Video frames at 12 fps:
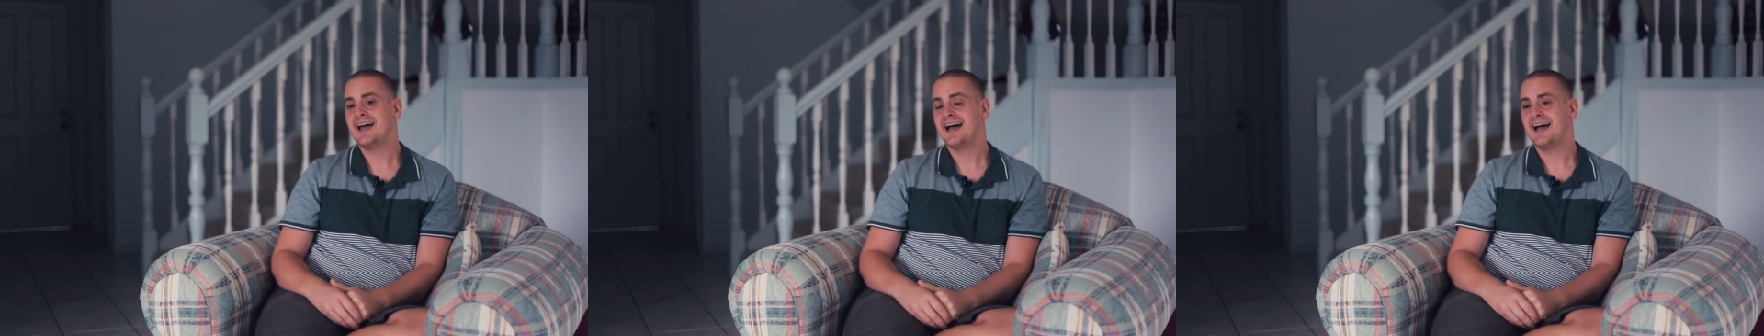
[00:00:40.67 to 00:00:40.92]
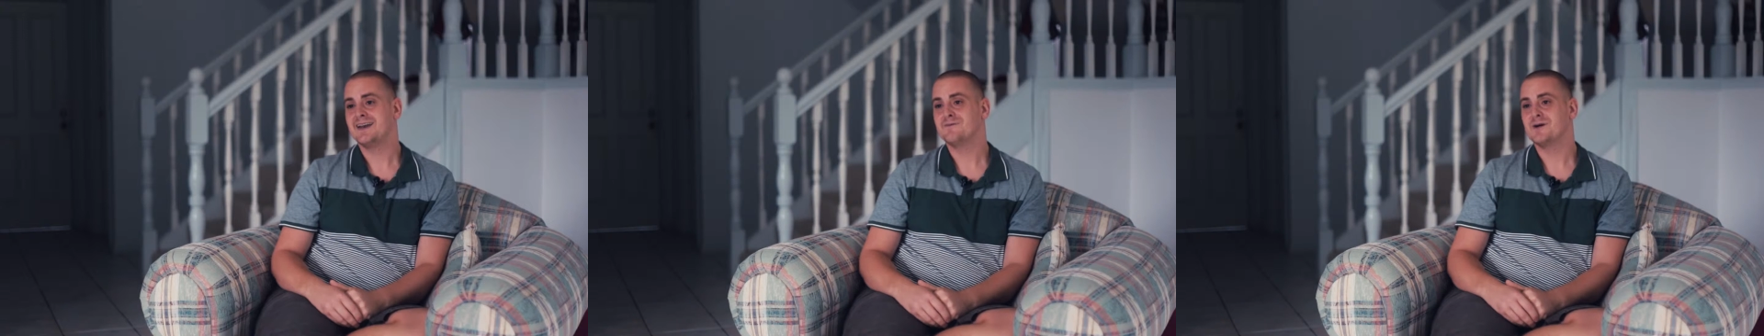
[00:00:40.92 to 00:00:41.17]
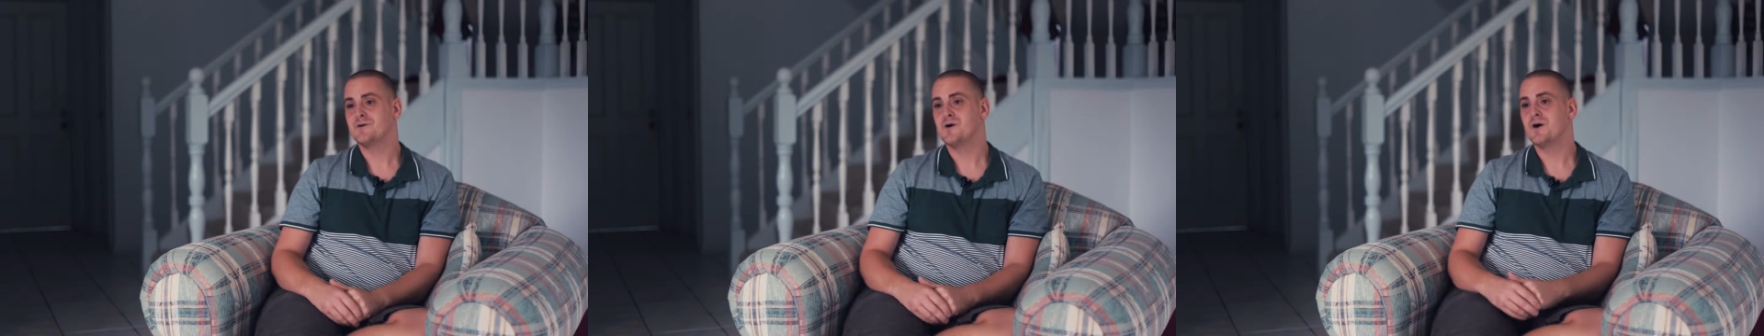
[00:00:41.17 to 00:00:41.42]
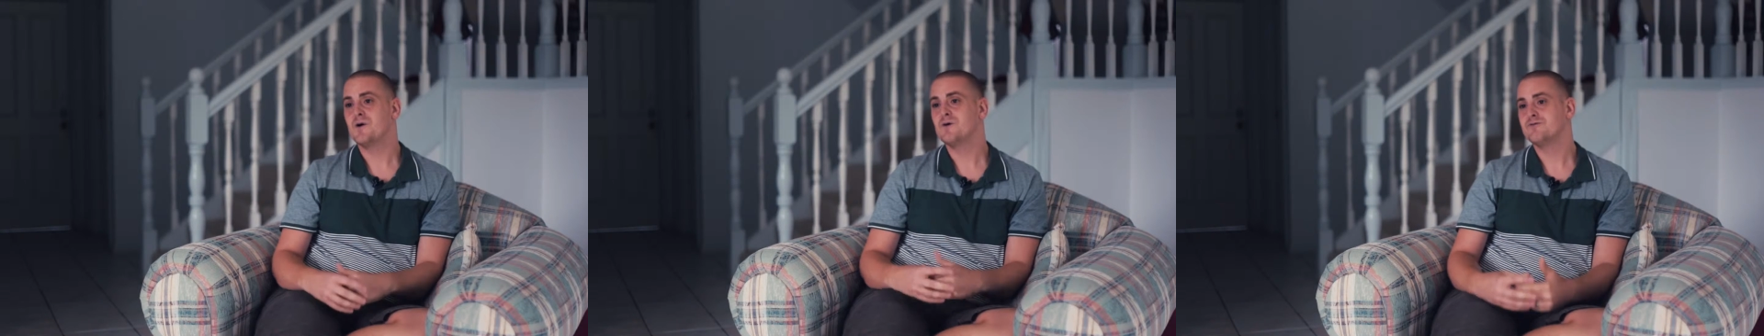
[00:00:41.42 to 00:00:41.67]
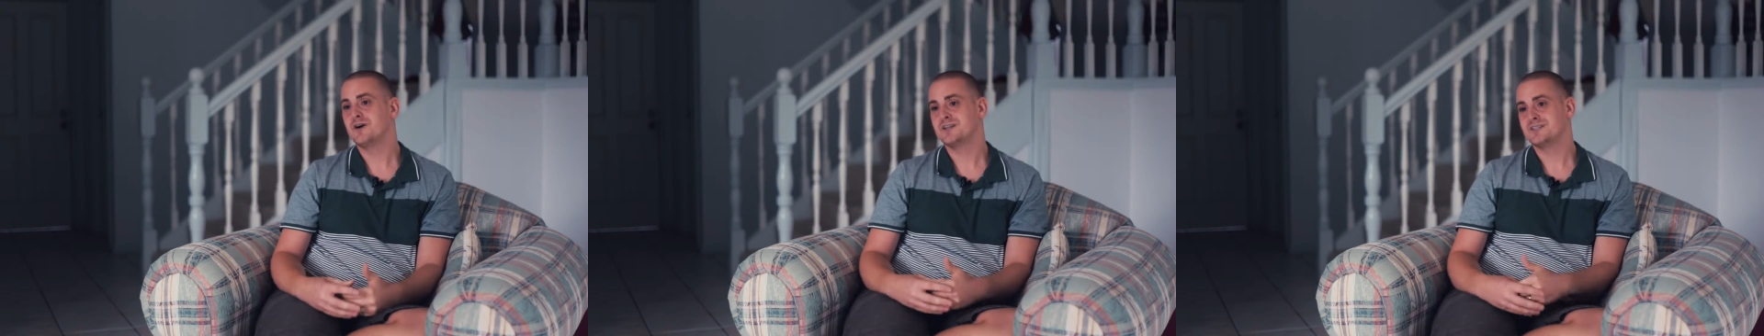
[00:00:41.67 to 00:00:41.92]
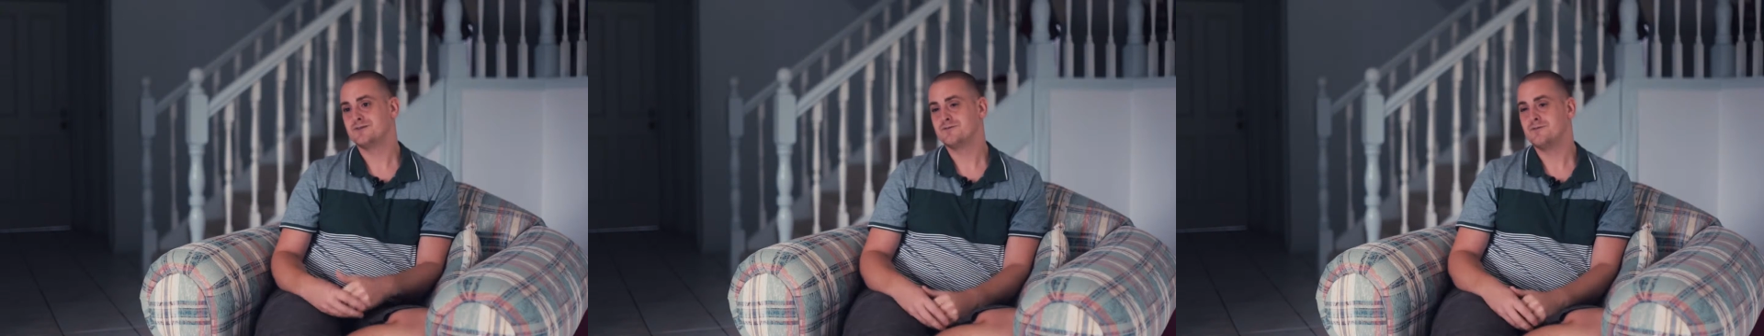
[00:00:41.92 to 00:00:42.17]
and we were all
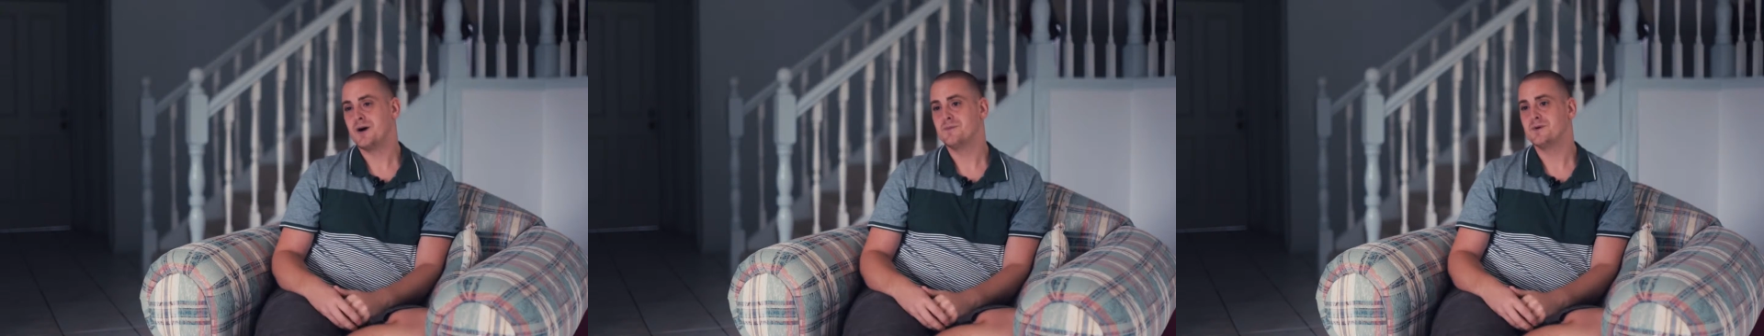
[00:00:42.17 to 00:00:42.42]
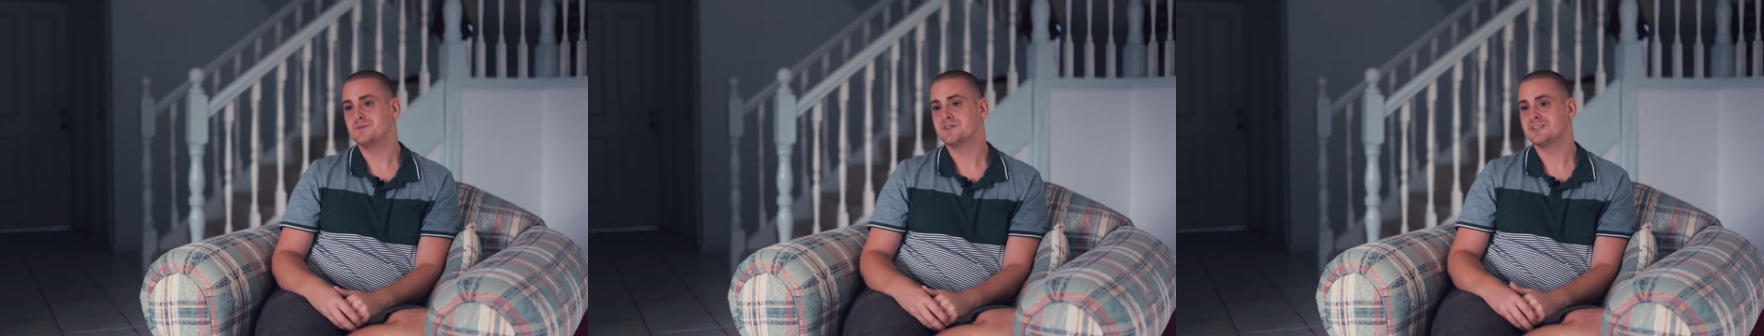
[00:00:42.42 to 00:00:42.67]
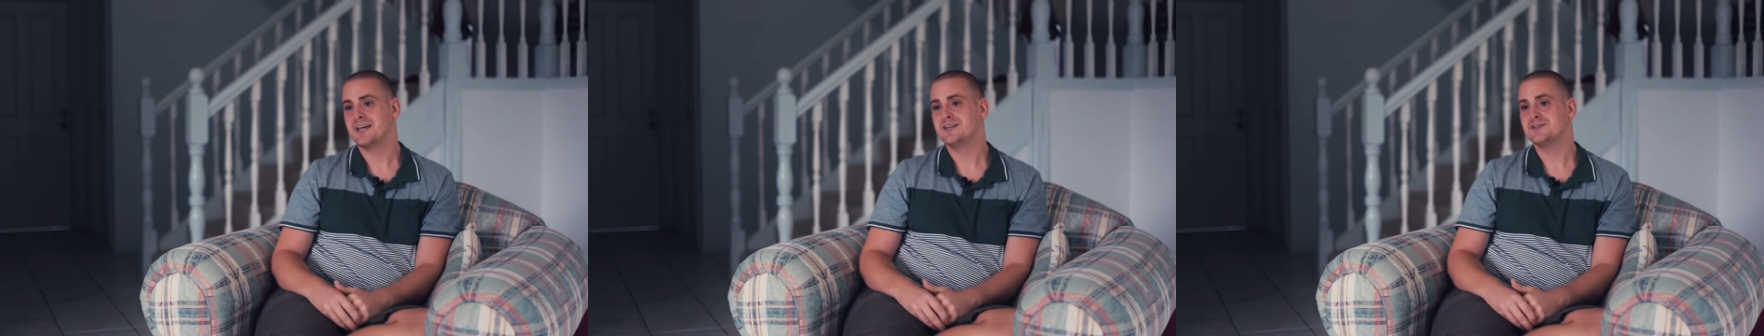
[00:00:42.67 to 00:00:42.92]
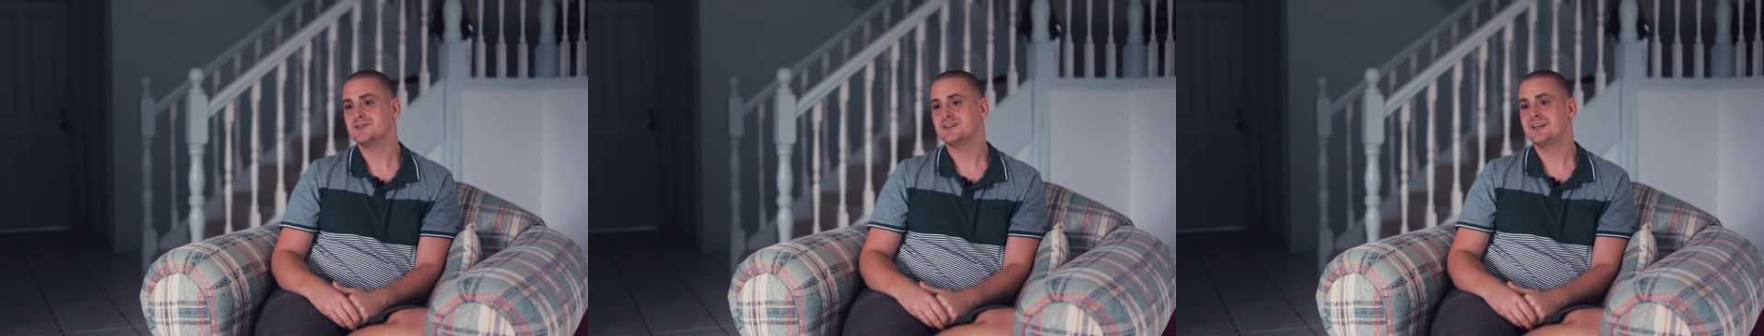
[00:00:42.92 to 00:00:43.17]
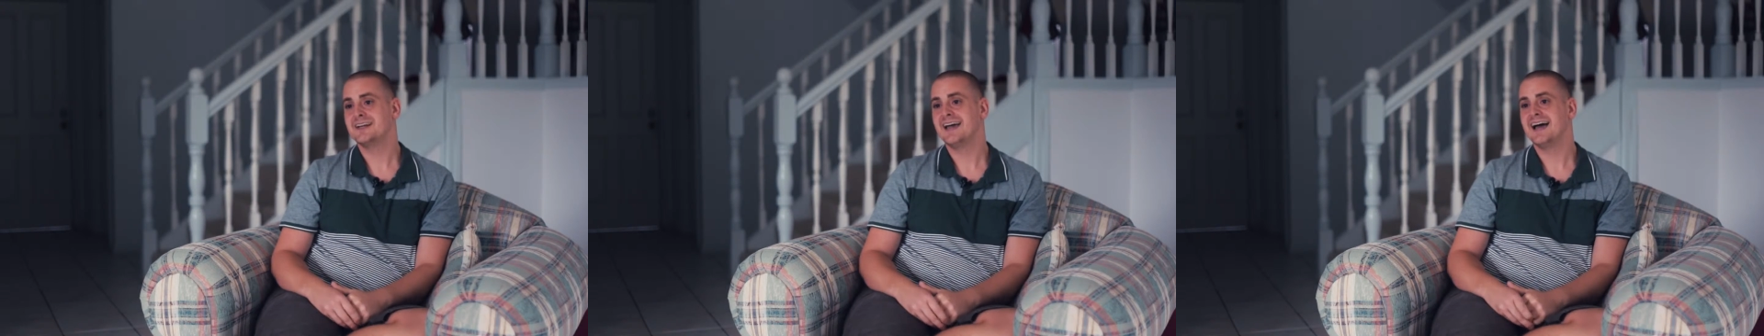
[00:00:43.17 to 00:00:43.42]
fighting for my mum's attention